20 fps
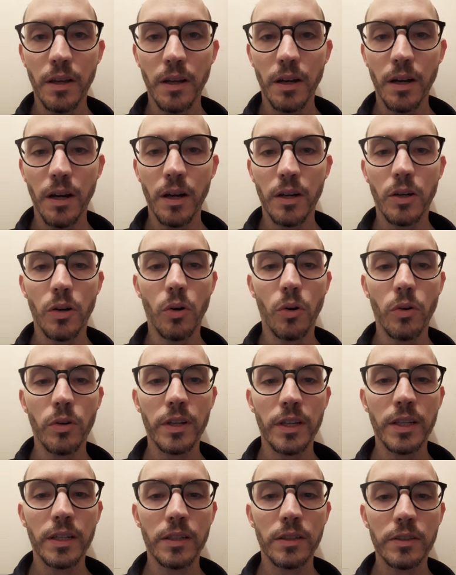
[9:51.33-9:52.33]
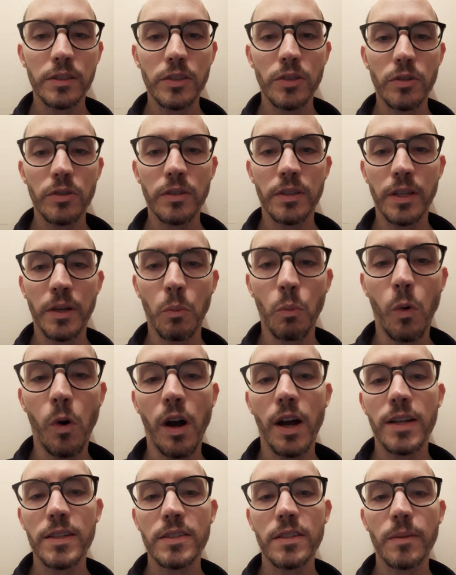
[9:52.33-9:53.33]
according to the
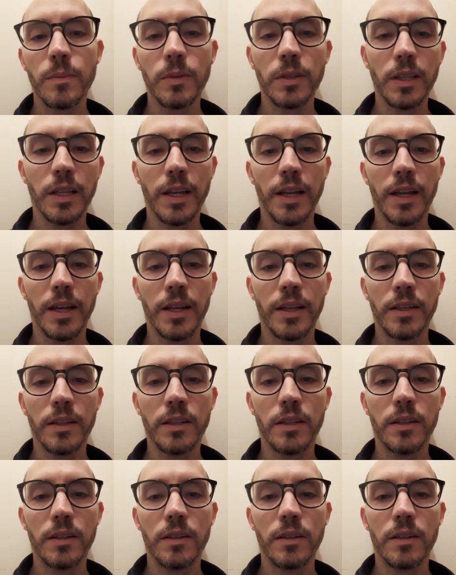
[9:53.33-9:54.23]
wiser plan